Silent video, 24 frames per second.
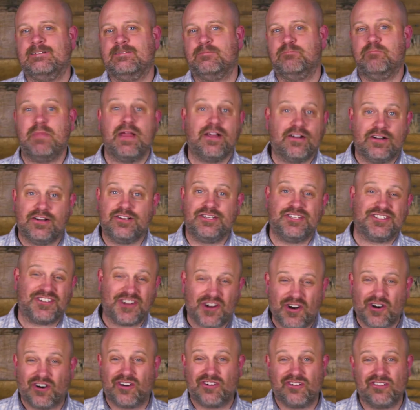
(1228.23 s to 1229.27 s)
Marriage is
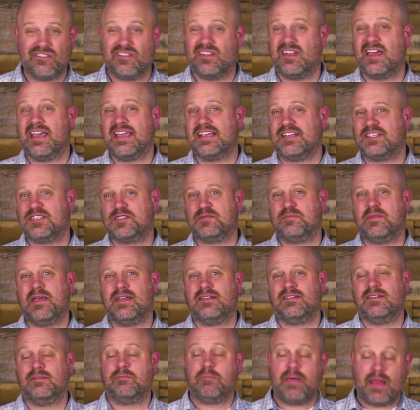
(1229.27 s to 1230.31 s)
harder than I
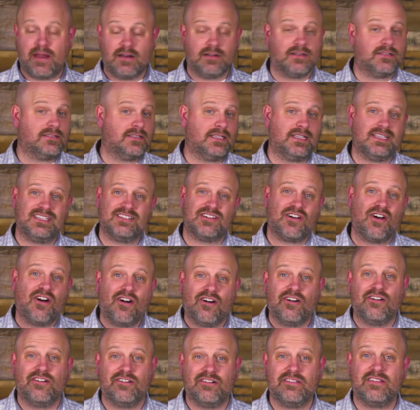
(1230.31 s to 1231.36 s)
expected. Parenting is
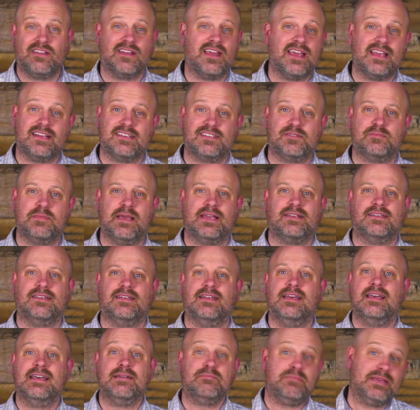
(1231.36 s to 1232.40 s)
harder than I expected.
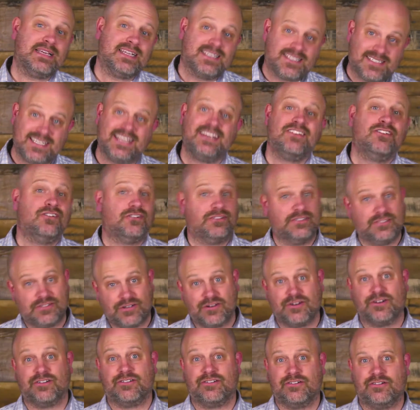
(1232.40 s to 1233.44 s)
Being single is
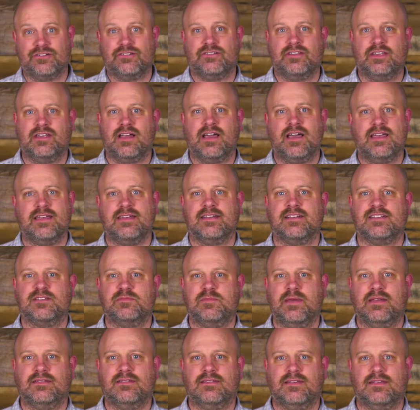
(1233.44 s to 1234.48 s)
harder than I
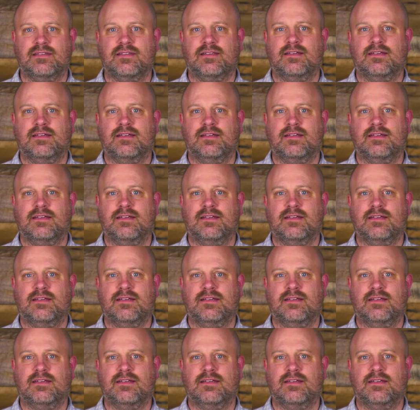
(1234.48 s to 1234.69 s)
expected.